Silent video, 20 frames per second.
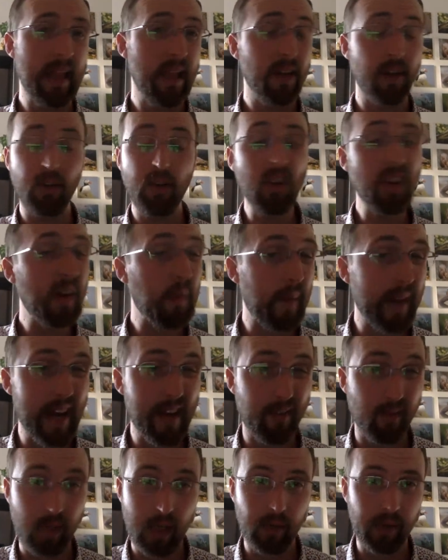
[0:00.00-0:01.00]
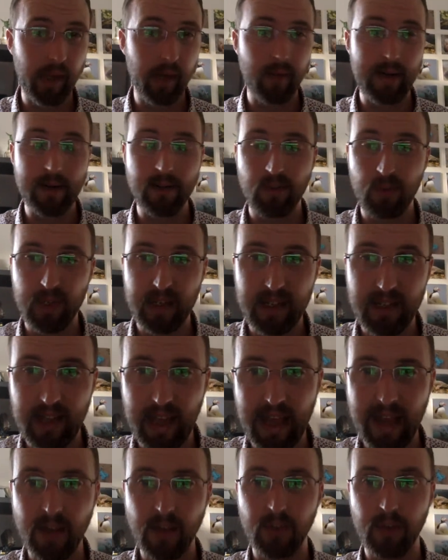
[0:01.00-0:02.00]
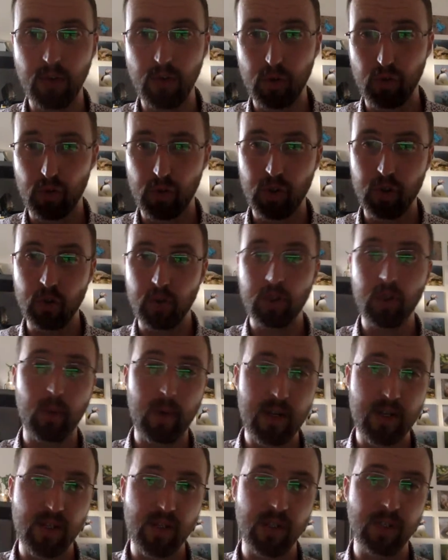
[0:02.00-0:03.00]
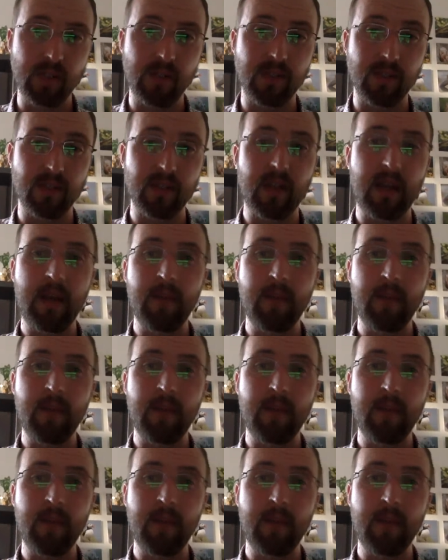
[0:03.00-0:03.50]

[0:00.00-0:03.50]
You can do that whenever, and I'll get around to it at the end. So just chuck your questions